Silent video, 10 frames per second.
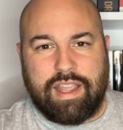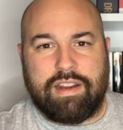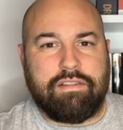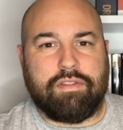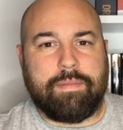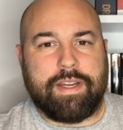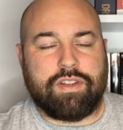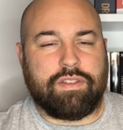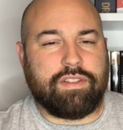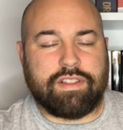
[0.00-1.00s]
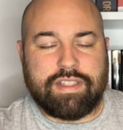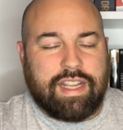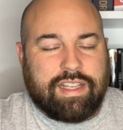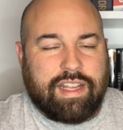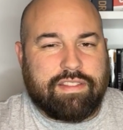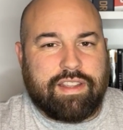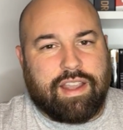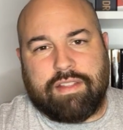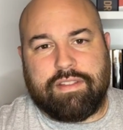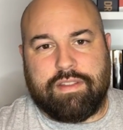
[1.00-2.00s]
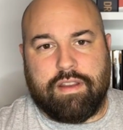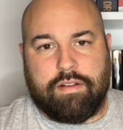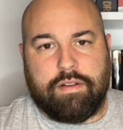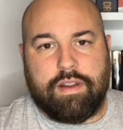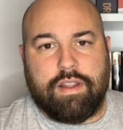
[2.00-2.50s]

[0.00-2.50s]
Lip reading: information. There's like nothing added there.